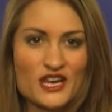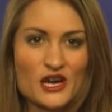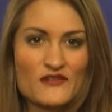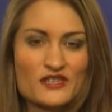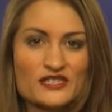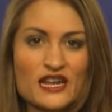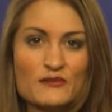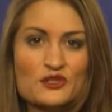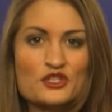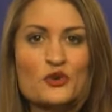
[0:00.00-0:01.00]
However, Senate
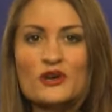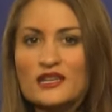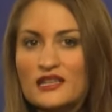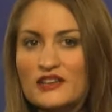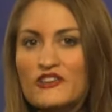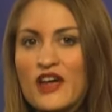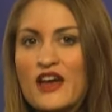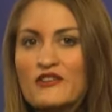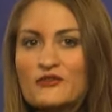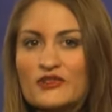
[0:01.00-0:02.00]
Majority Leader
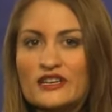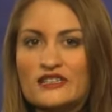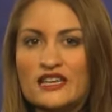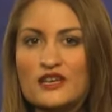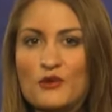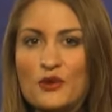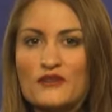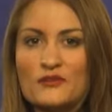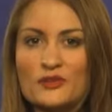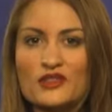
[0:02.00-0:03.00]
Harry Reid said he won't
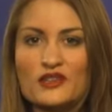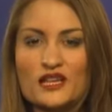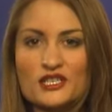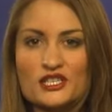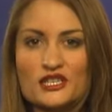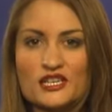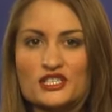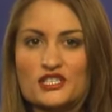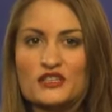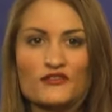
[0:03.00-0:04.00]
even bring the
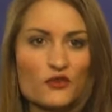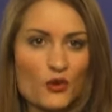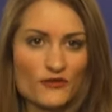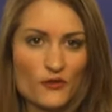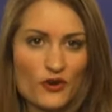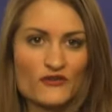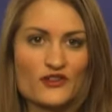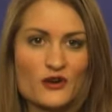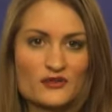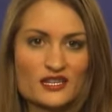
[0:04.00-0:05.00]
legislation to the floor for a
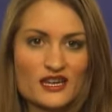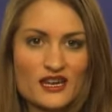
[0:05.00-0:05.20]
vote.